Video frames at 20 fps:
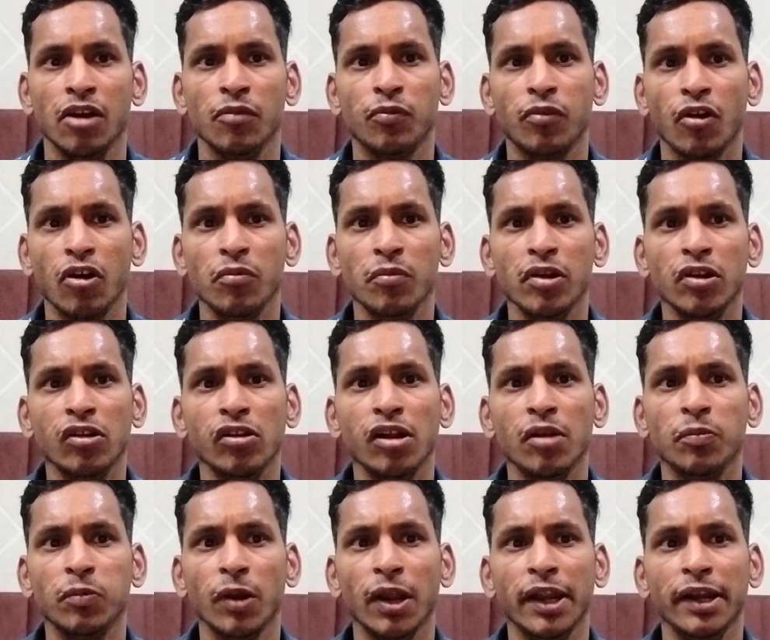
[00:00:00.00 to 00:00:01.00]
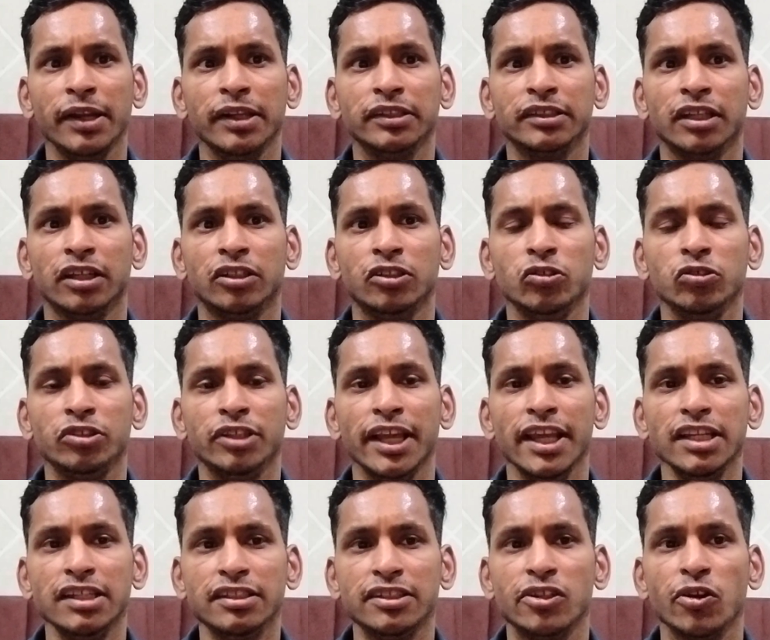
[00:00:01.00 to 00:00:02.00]
Formal or applied research to
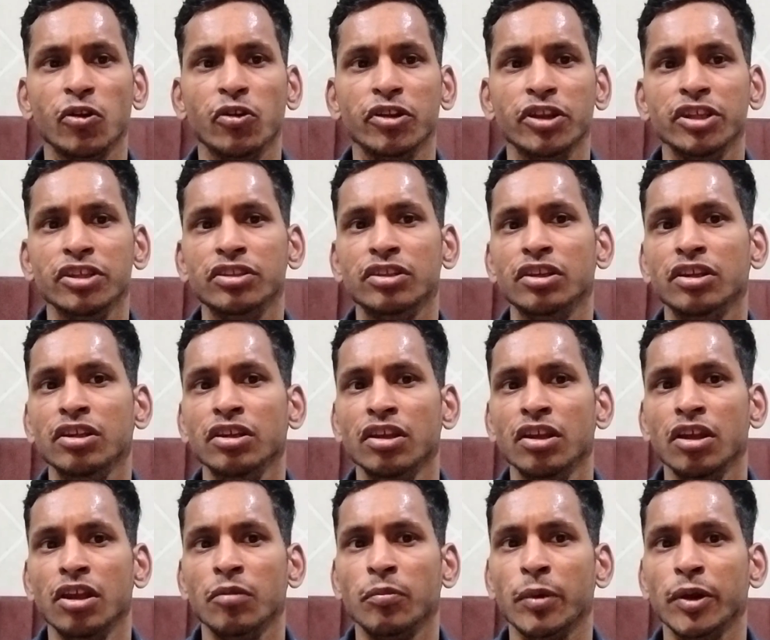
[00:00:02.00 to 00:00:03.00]
test theories,